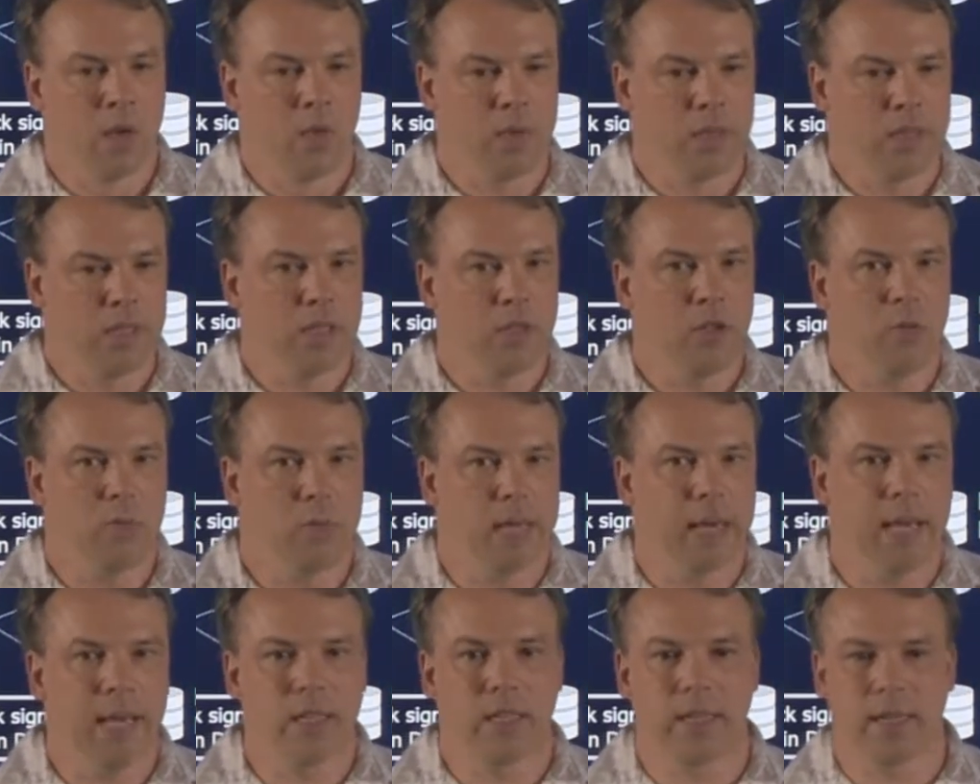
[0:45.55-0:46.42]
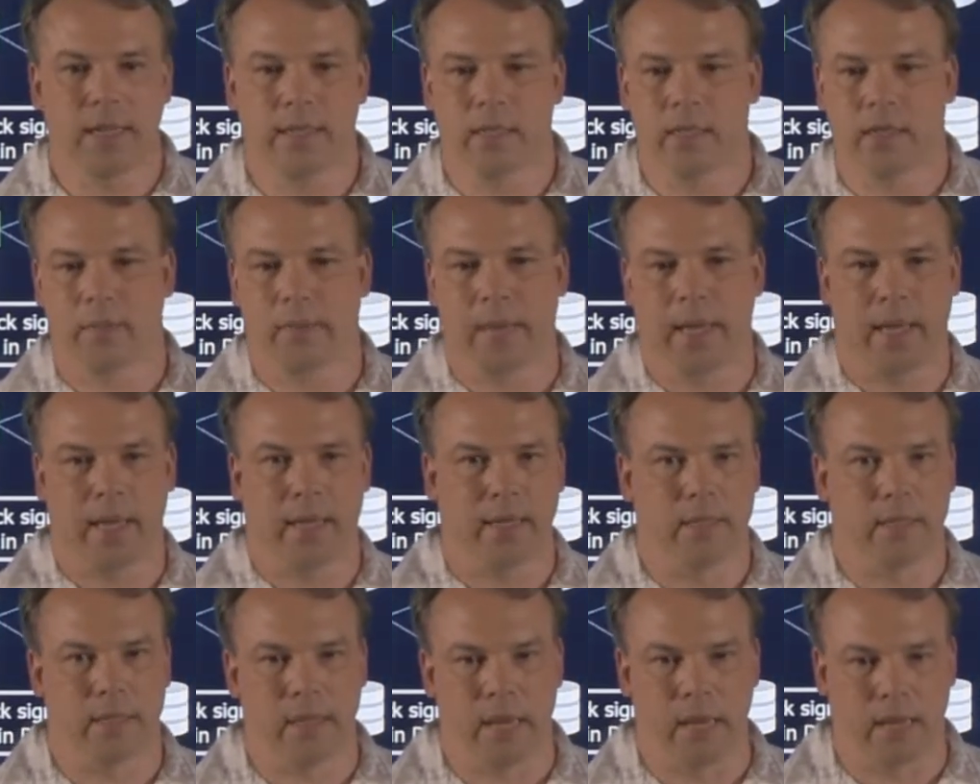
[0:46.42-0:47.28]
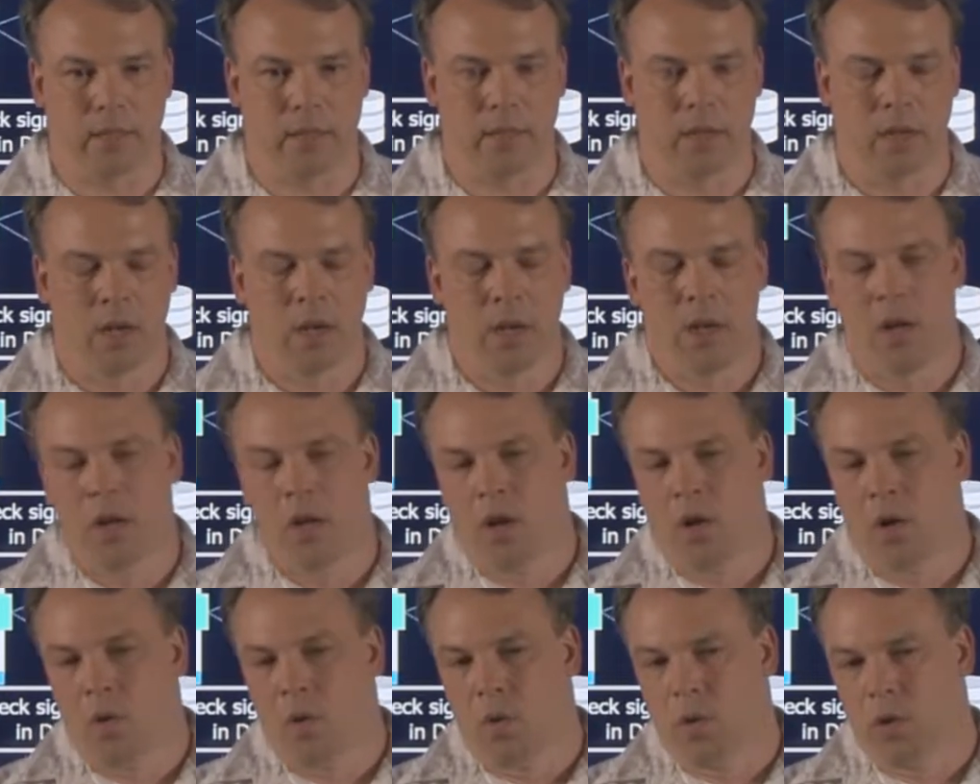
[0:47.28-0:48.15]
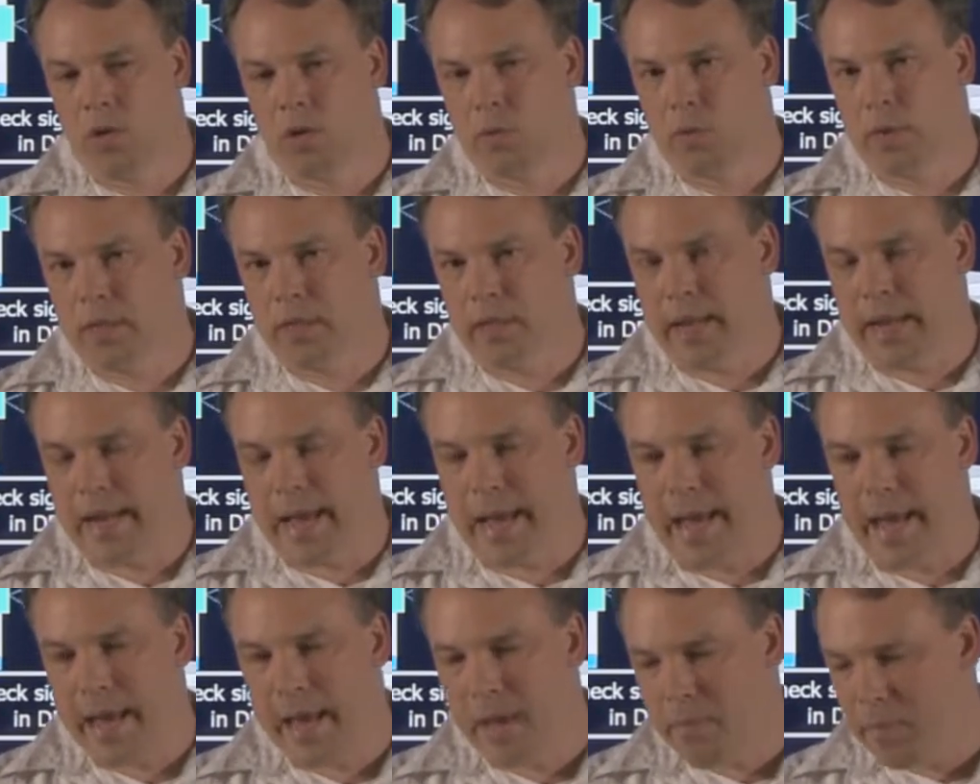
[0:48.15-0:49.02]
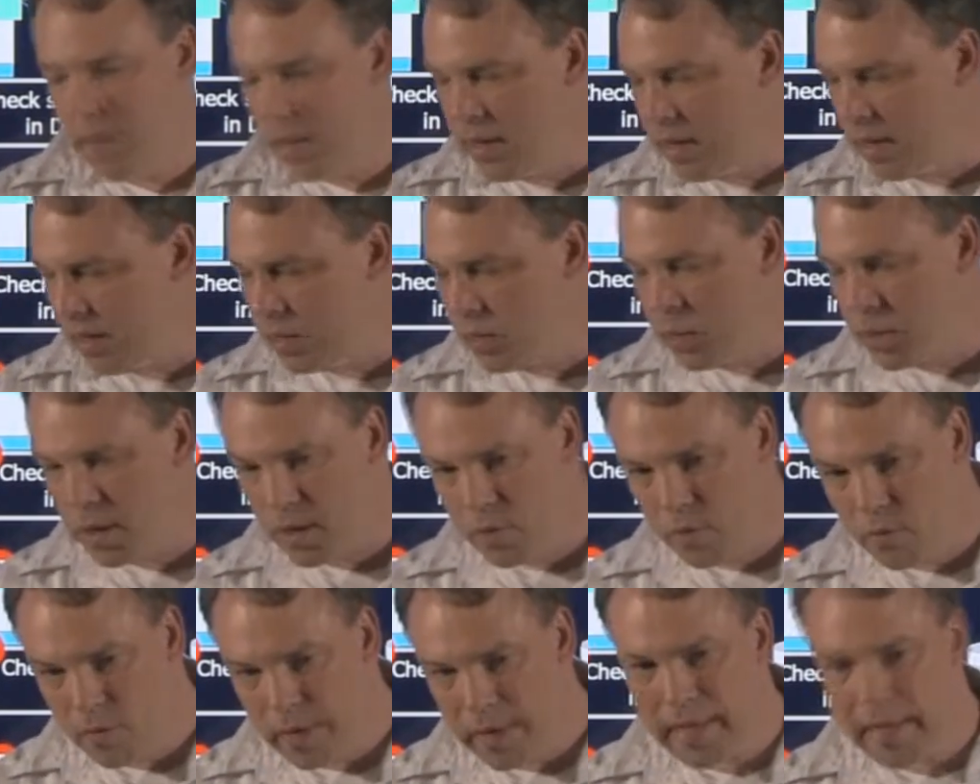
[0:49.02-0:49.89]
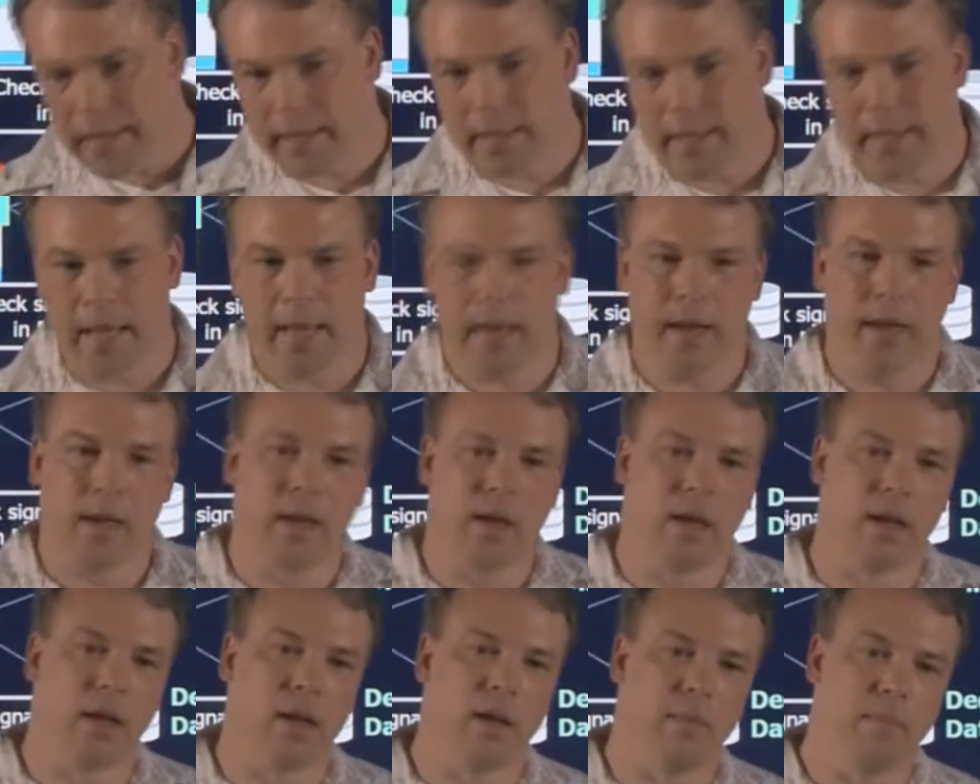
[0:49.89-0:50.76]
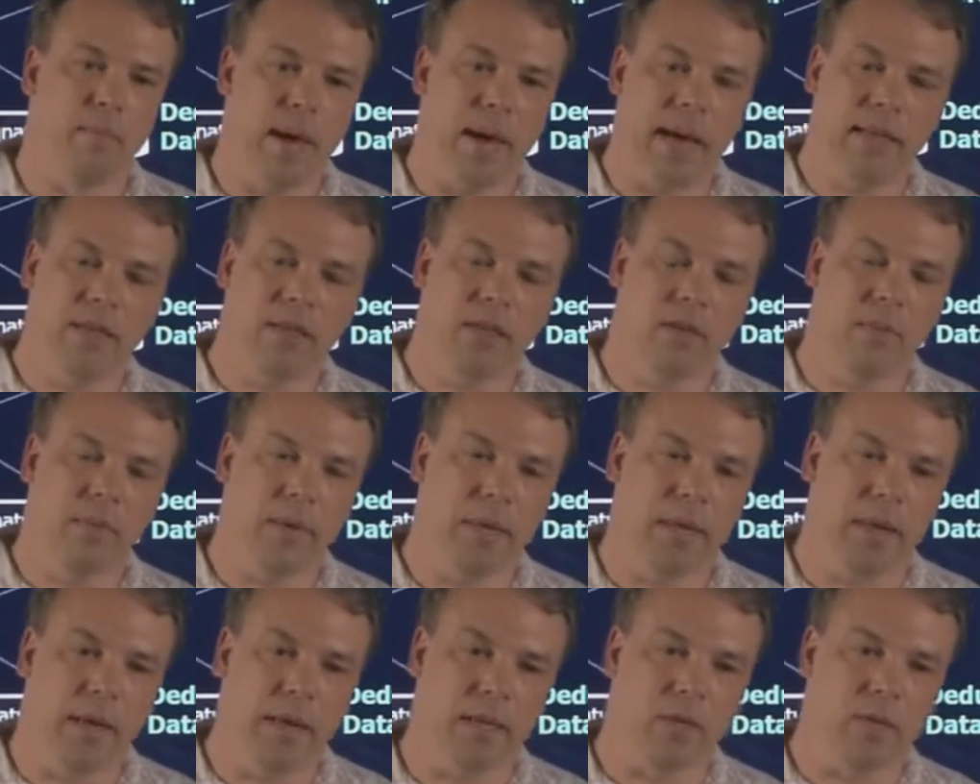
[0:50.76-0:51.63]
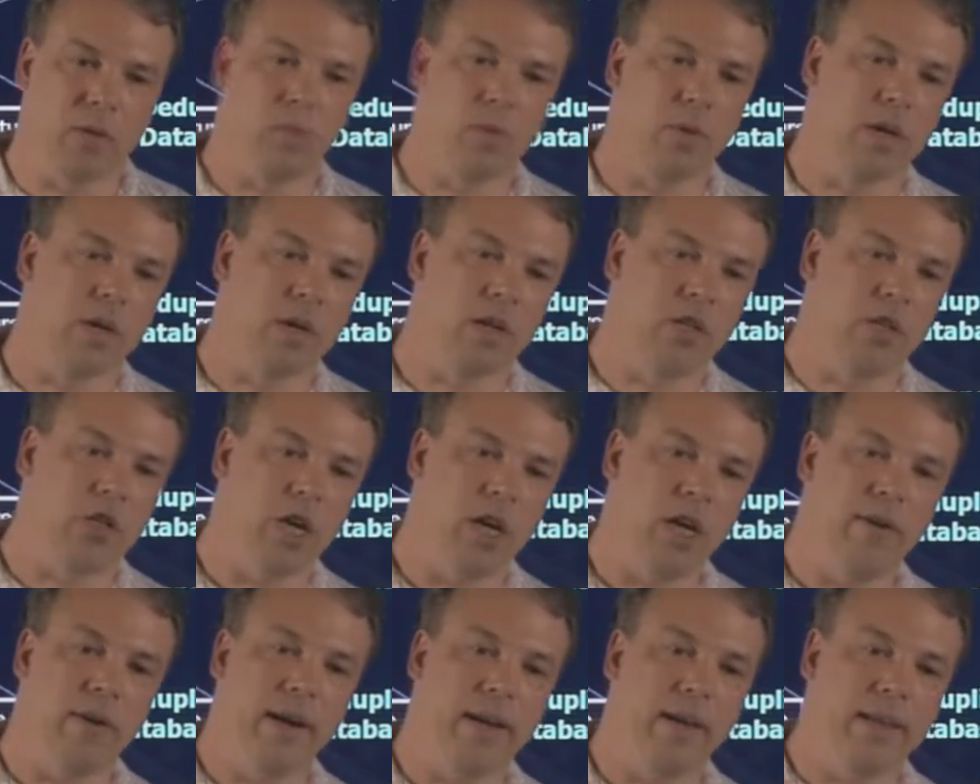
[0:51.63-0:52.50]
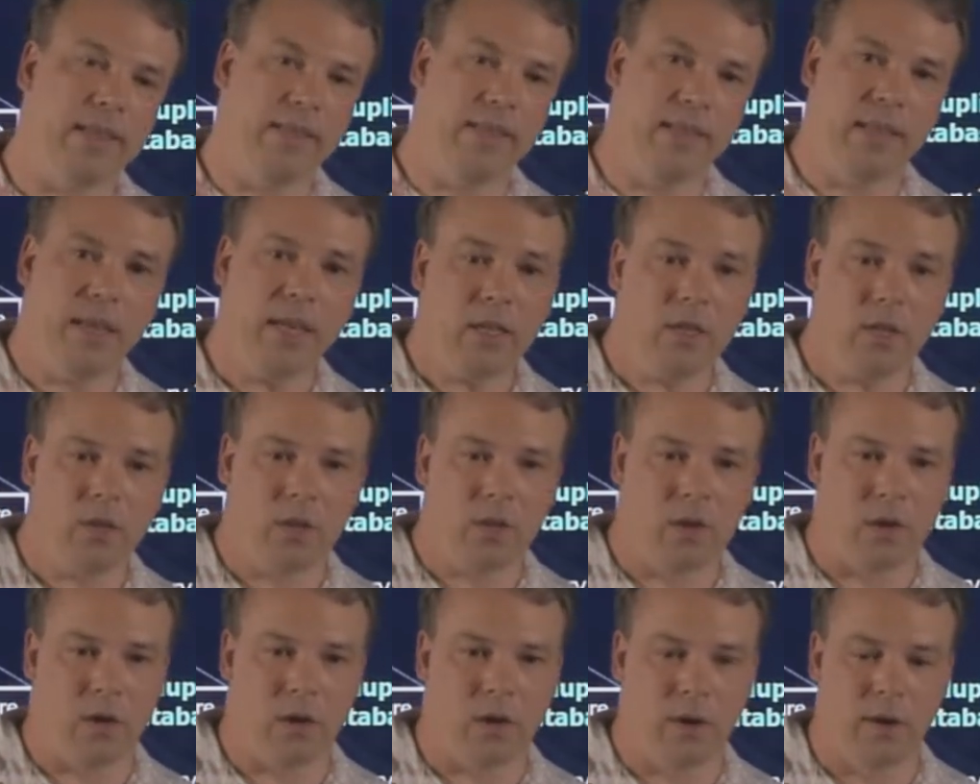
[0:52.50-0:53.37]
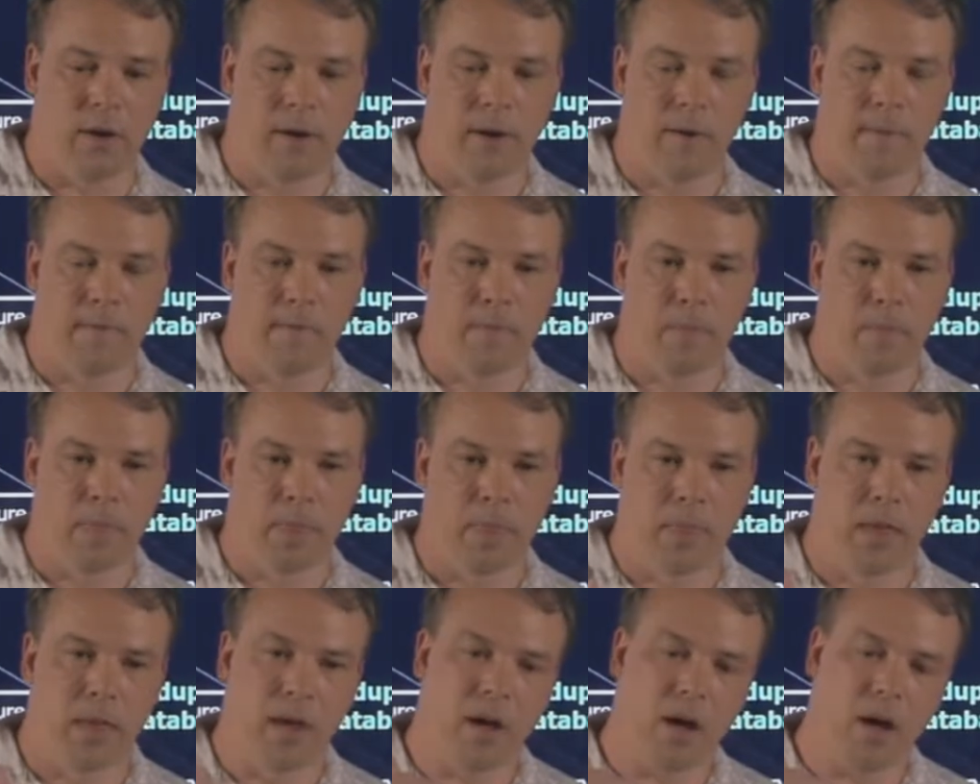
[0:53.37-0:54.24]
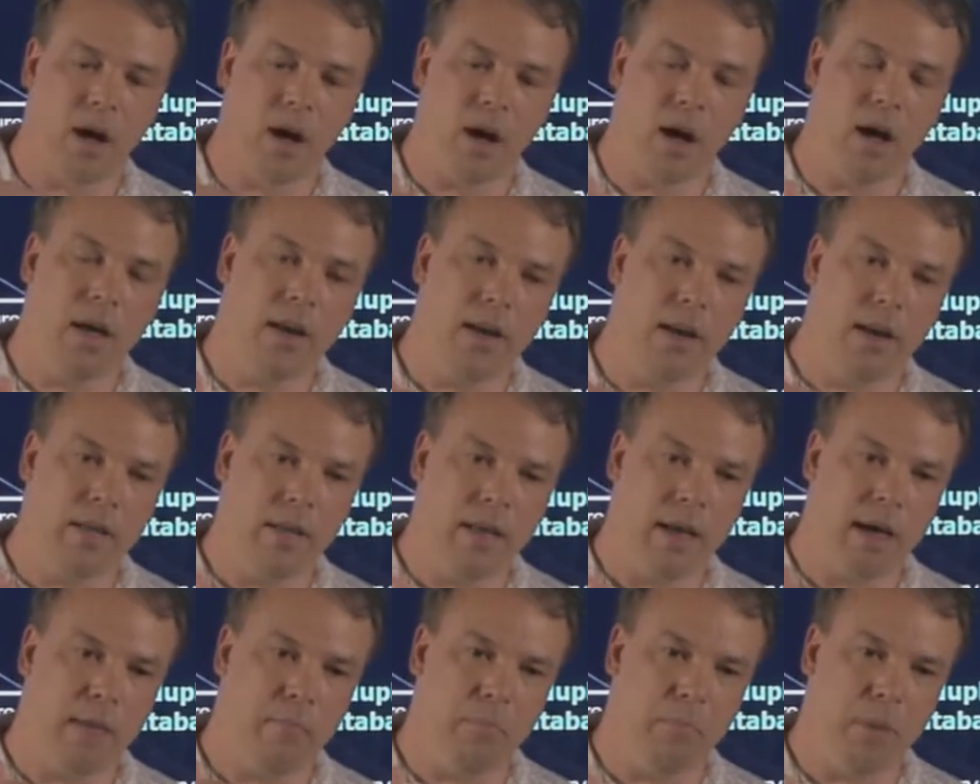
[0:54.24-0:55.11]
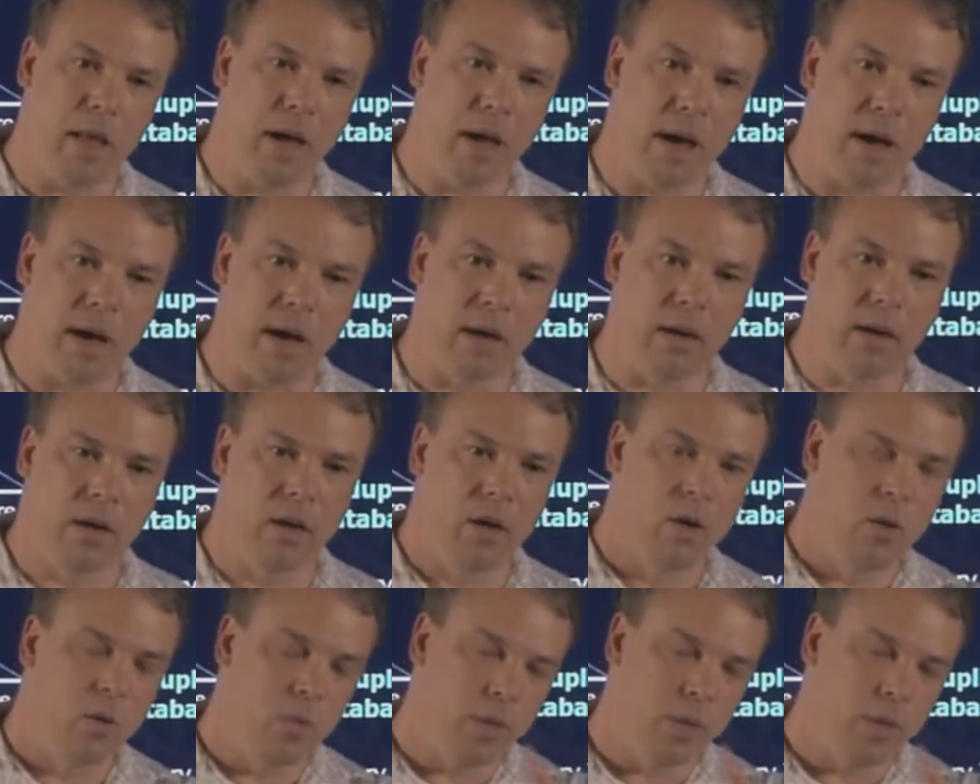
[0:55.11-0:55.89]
With deduplication, that doesn't make any sense, because what's going to happen is we're going to read the data back to the media agent. We're going to generate a signature on that block.